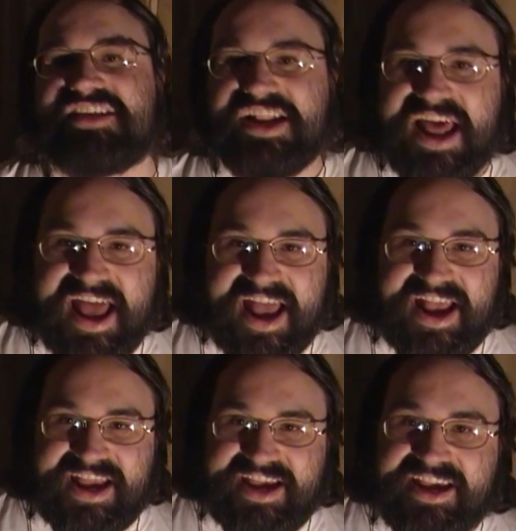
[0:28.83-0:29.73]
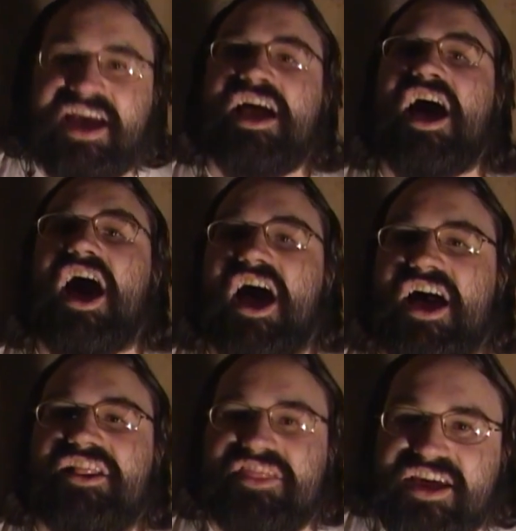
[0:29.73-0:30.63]
Today,
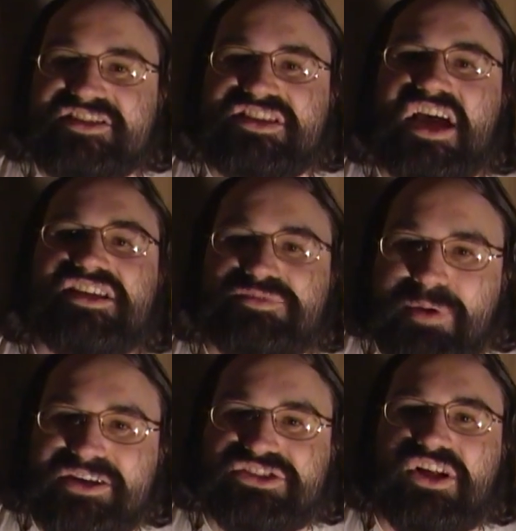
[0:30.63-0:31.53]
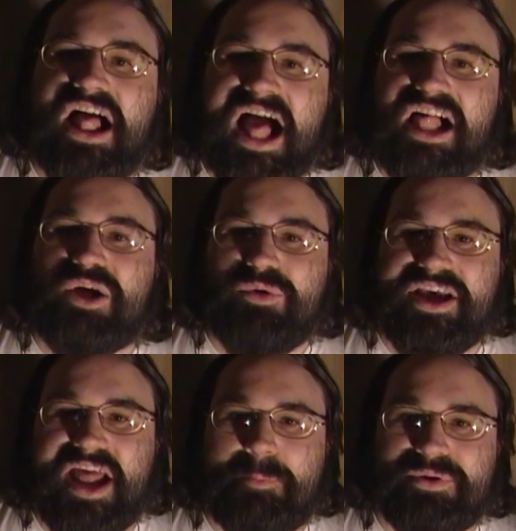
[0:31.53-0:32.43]
on this special
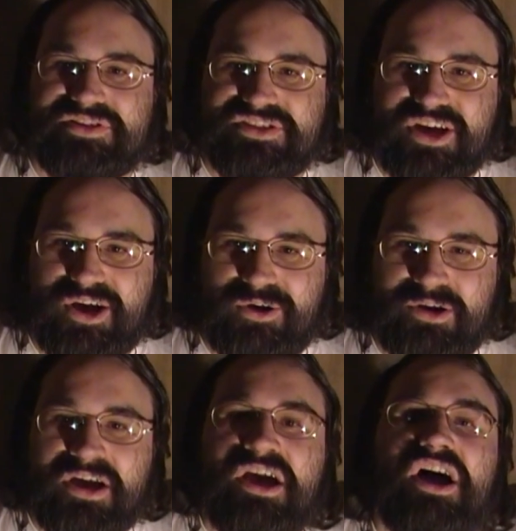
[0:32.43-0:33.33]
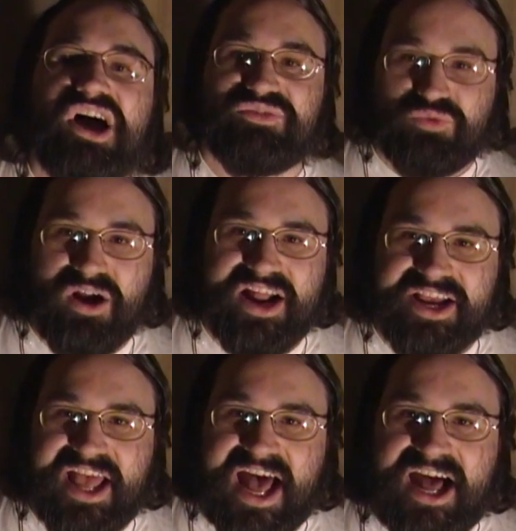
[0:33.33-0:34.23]
Halloween episode of What
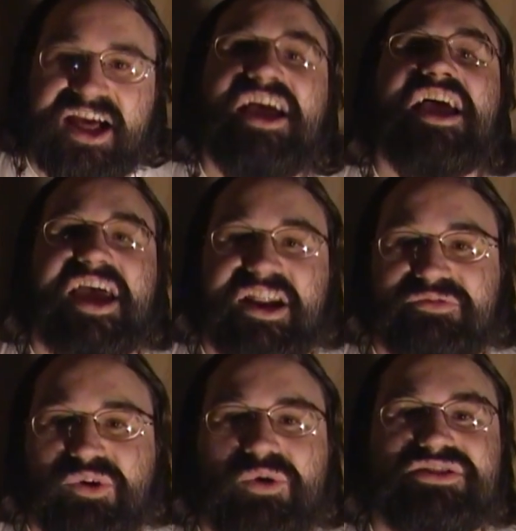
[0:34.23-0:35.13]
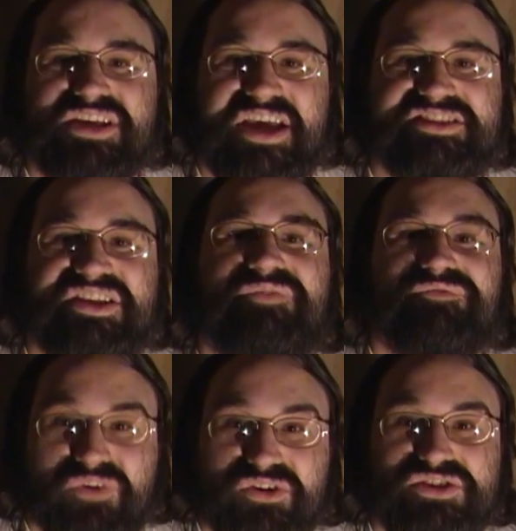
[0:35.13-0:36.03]
I Got. And of course, it's the
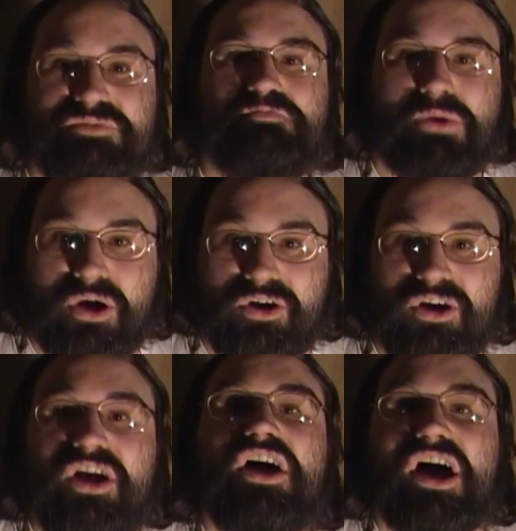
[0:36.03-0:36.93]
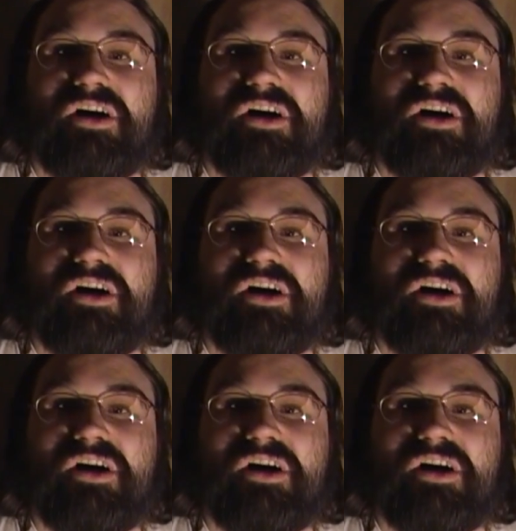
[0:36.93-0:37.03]
first part